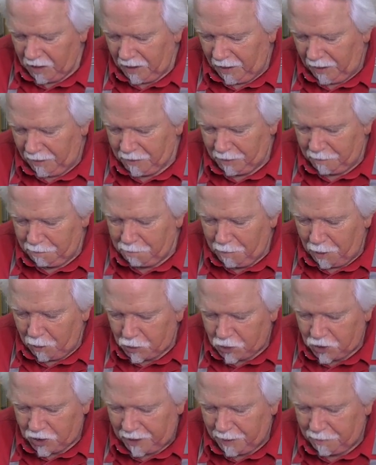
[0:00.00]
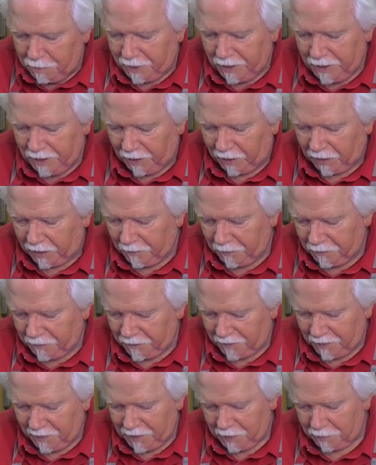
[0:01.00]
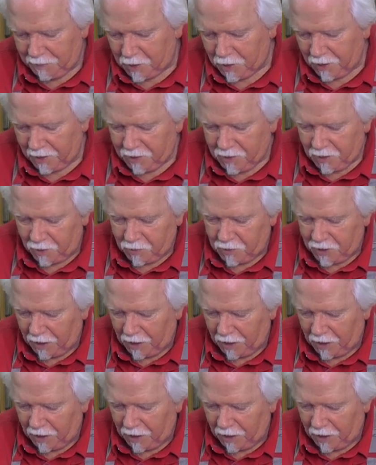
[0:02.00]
I'm gonna mostly peel the potatoes.